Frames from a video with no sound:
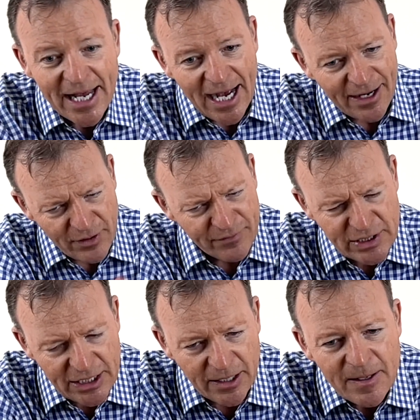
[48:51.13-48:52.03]

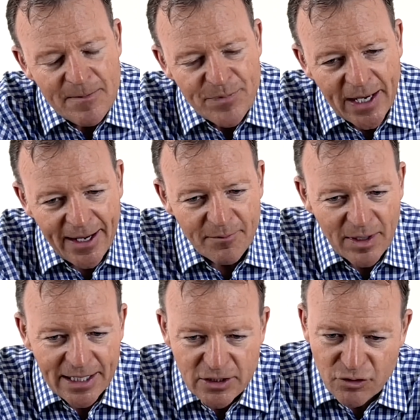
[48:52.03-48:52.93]

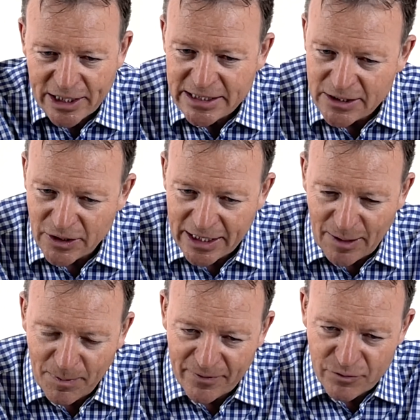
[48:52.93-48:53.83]
I've tried to do a
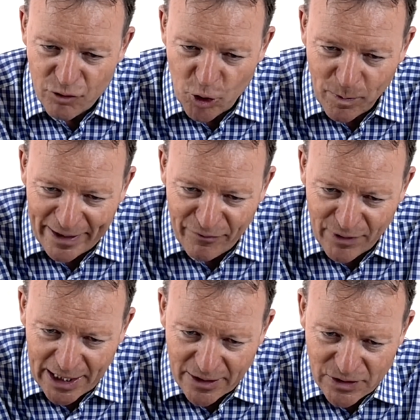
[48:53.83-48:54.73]
couple of role play
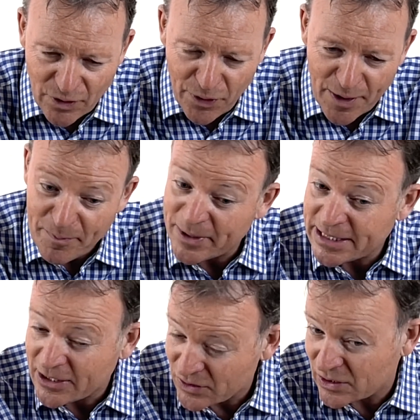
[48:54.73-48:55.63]
videos on third-party
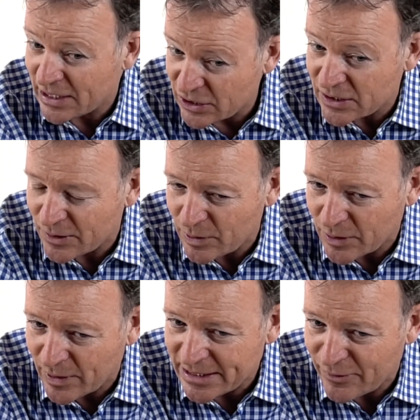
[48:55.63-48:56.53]
consultations. They were
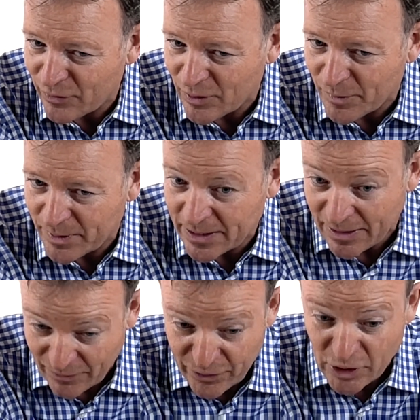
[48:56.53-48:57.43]
quite difficult, but
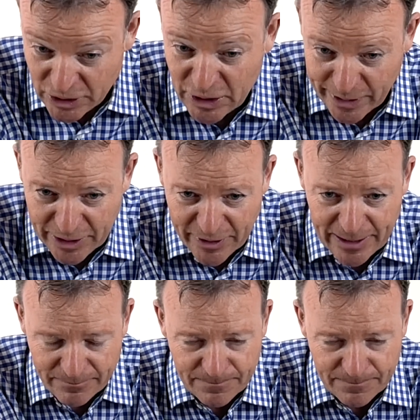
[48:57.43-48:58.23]
if you can do it, great.